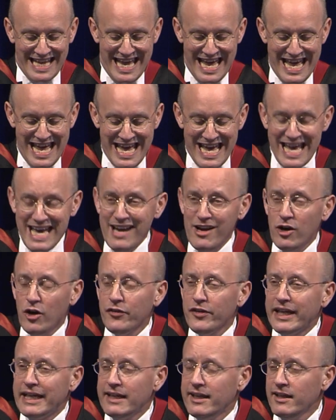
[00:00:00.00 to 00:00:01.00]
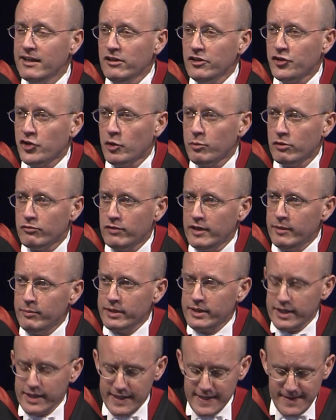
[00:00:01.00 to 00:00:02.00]
air on the hilltop of
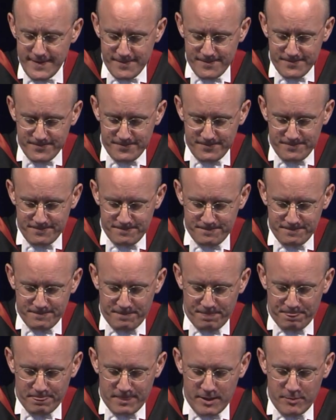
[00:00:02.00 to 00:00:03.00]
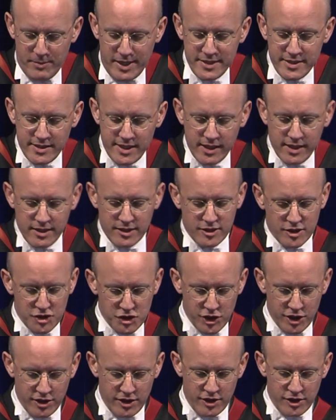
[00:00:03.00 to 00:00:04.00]
liberty, my second
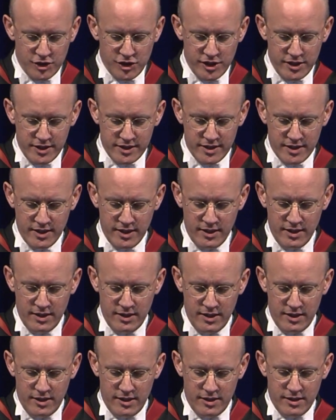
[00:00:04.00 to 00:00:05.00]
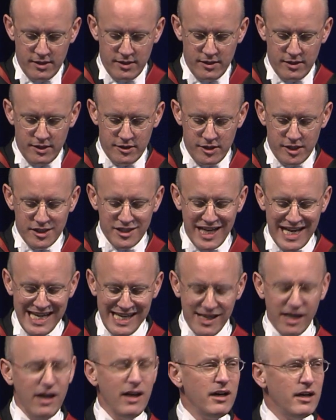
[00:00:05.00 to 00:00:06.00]
charge is to take
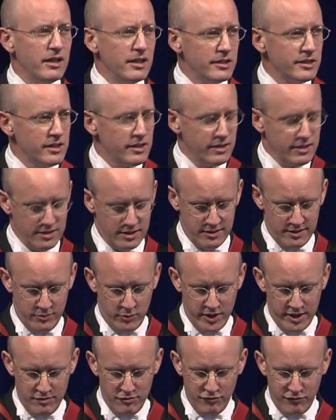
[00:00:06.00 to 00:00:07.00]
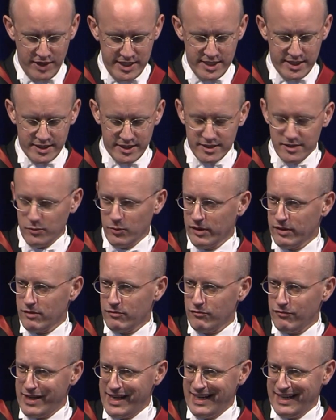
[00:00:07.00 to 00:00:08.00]
heart when faced with the
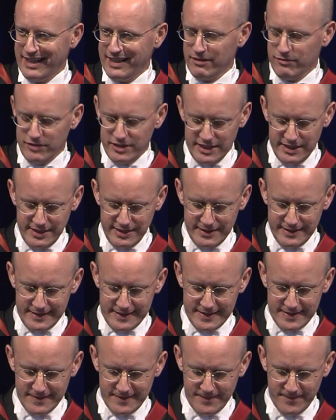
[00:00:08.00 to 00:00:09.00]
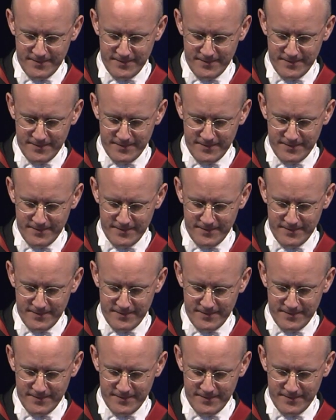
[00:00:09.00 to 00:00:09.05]
valley of tears.